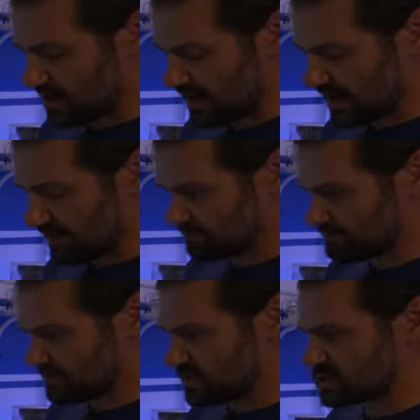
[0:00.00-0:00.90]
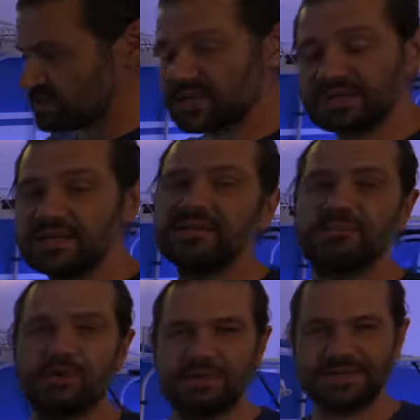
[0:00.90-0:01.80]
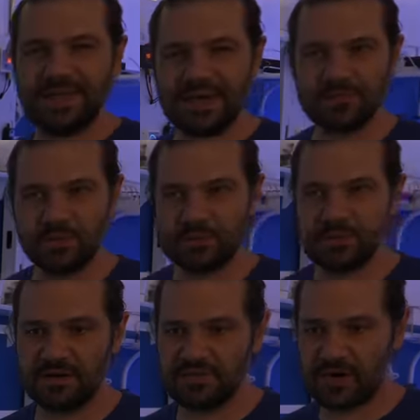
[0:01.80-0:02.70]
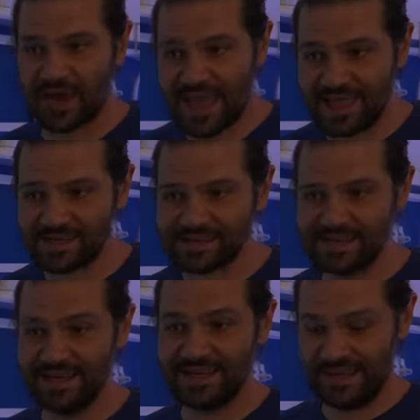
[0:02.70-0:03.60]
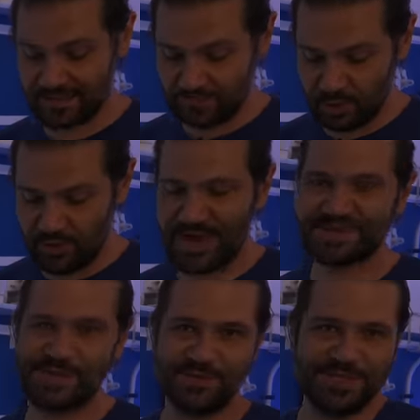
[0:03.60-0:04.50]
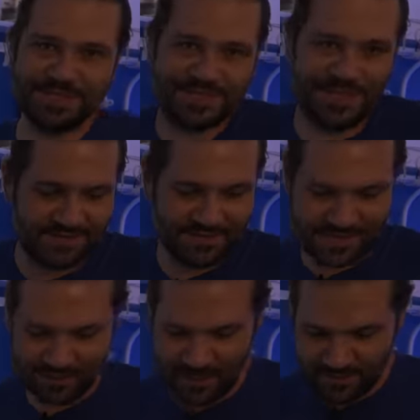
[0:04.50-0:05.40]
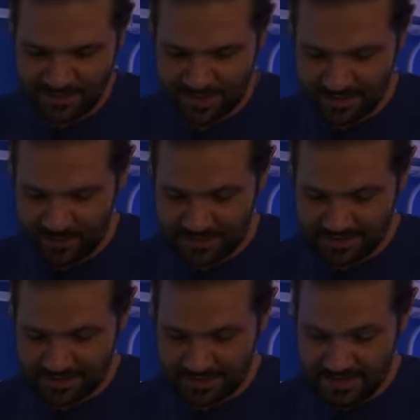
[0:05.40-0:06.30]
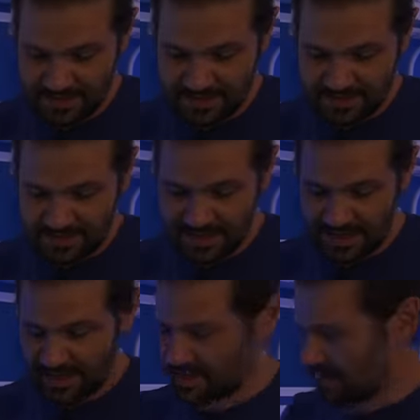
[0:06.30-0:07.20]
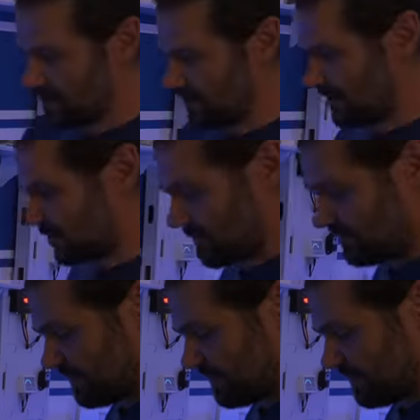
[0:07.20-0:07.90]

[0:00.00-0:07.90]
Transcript: So they clearly put a lot more of their eggs in the blue basket, which is, you know, this is what we all want. And all the way